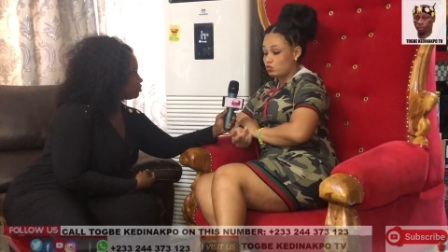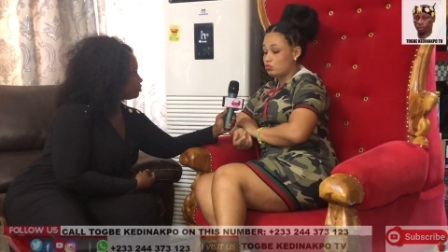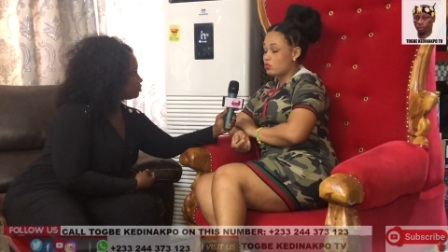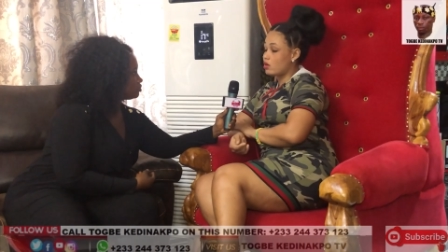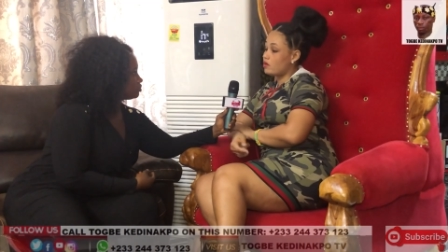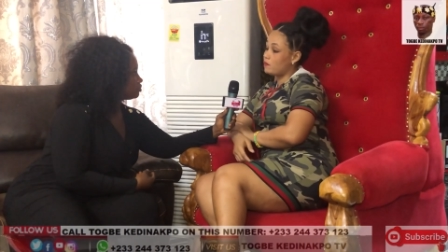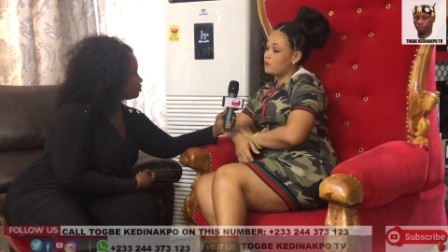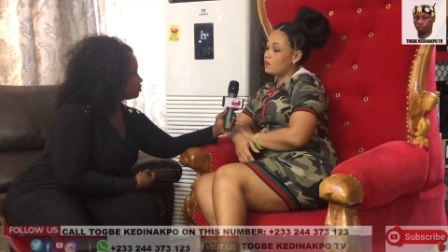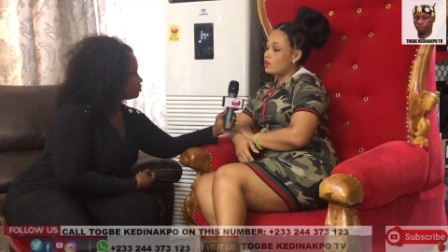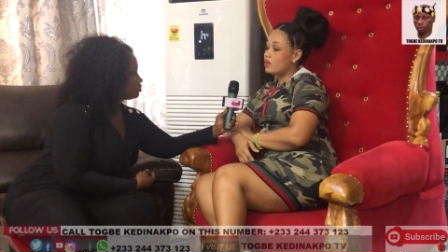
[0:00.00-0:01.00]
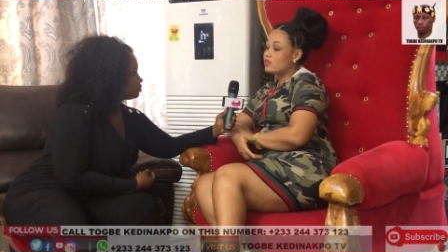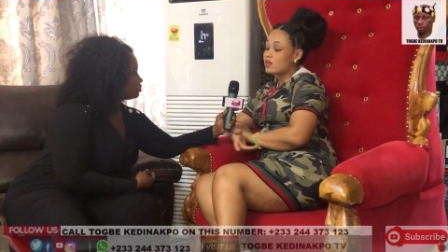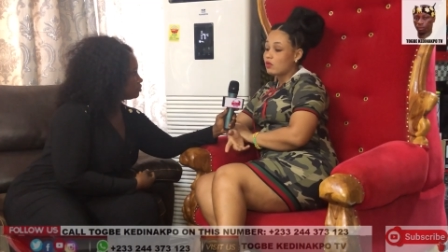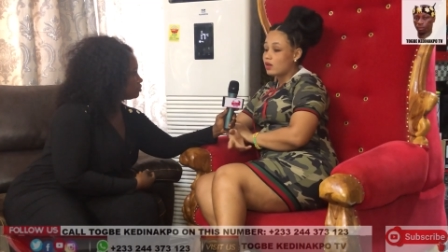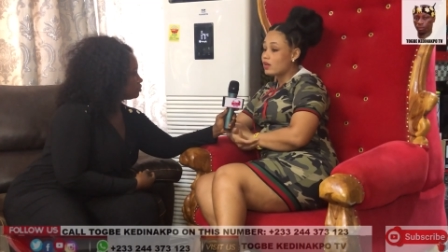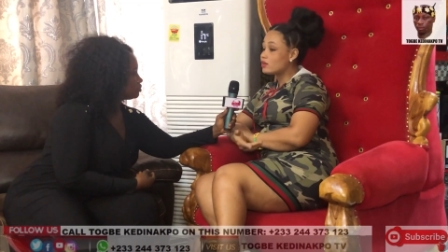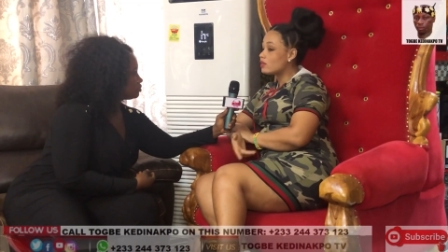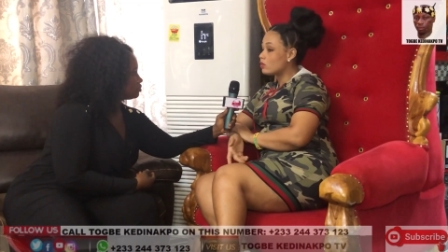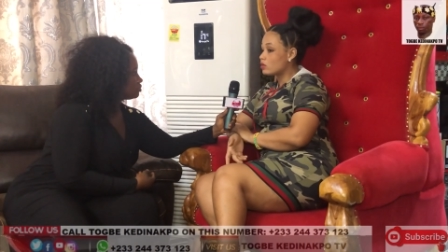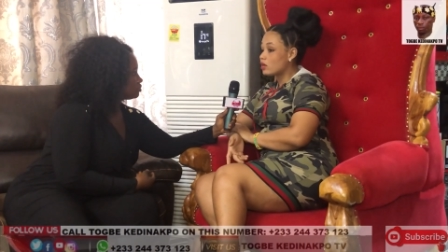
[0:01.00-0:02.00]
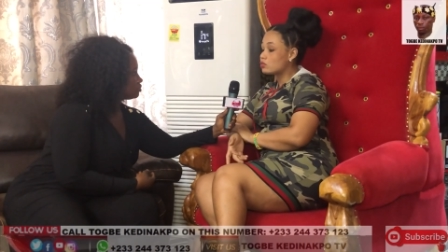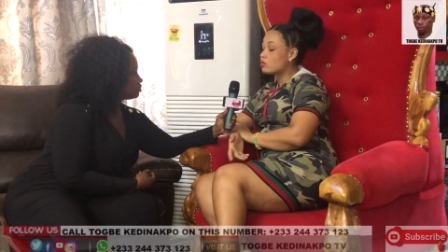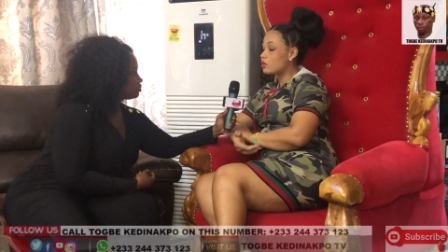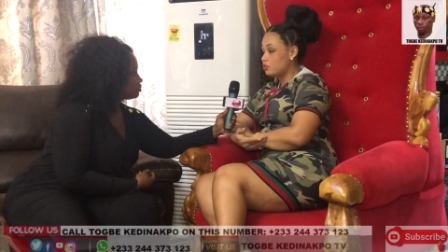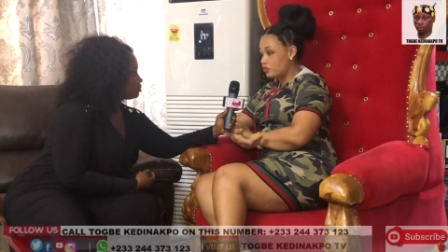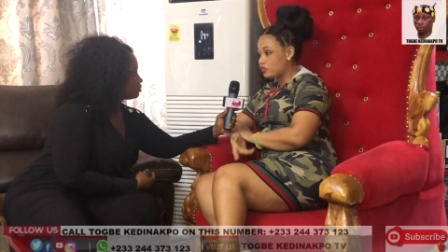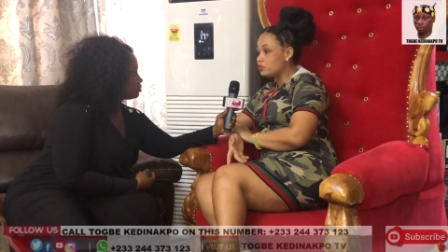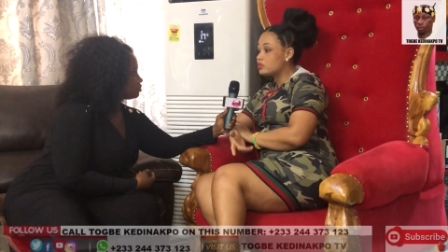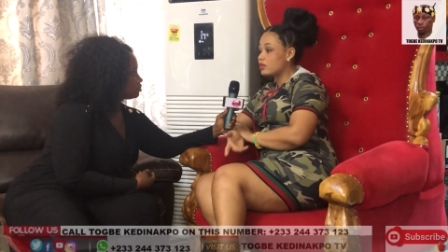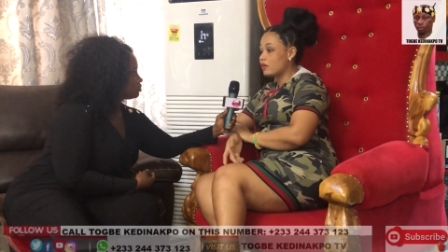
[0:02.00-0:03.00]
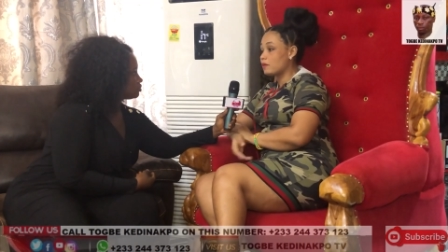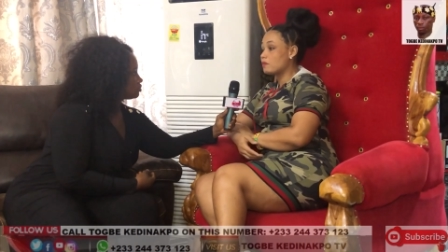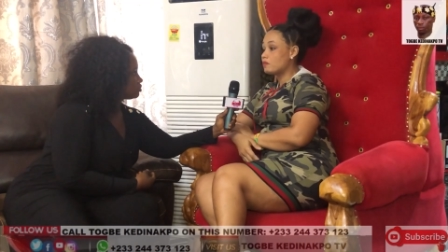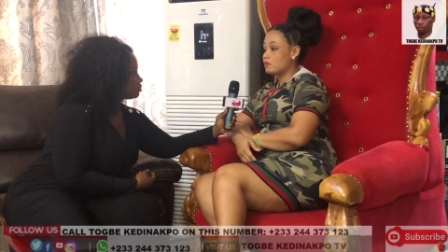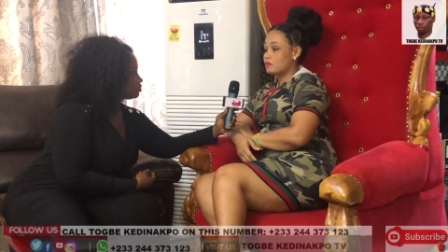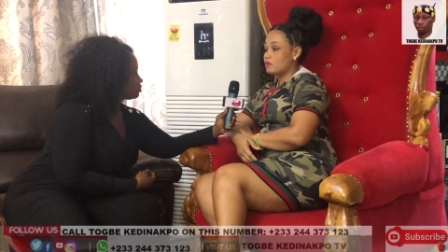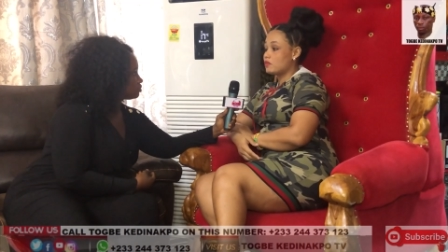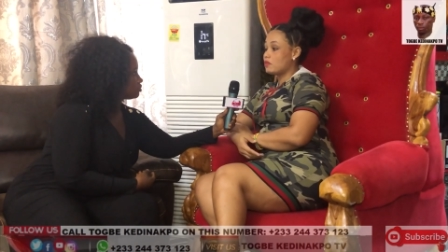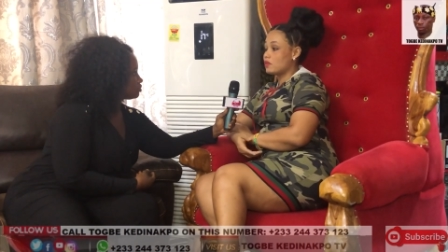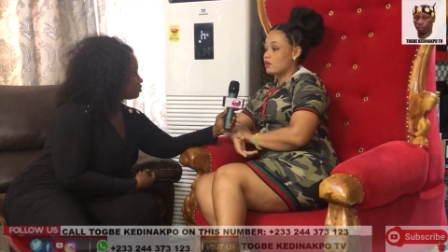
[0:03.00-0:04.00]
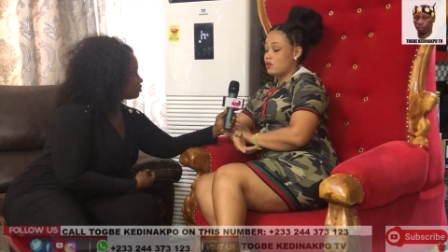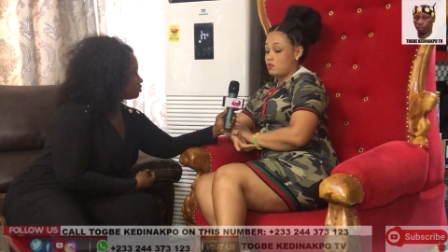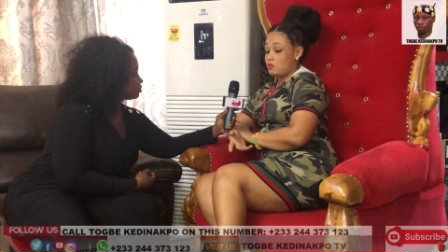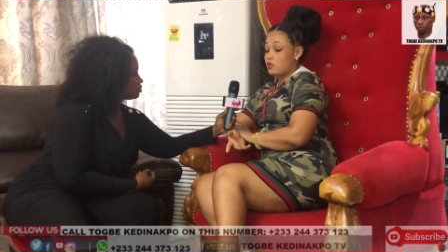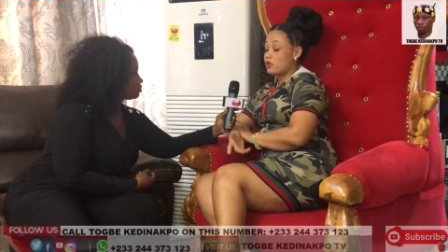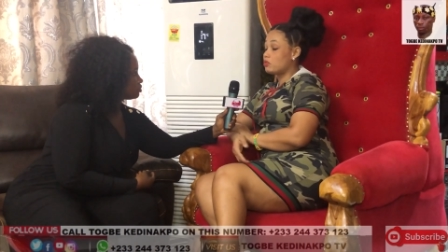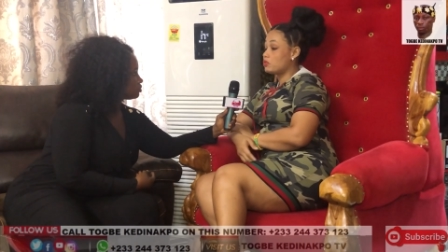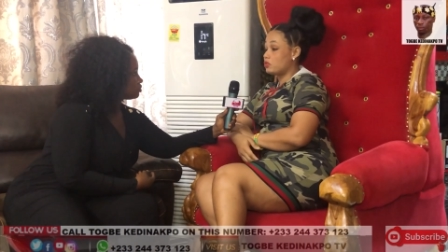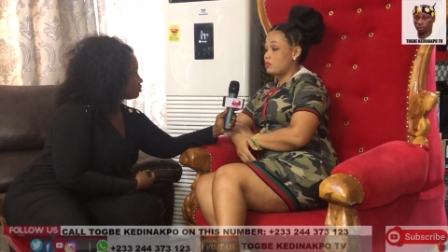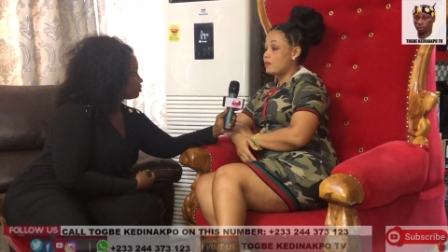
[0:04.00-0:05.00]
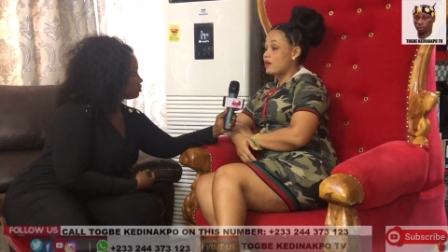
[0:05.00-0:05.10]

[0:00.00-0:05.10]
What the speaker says: to. And you palano down now, so you feel, say, or your old back.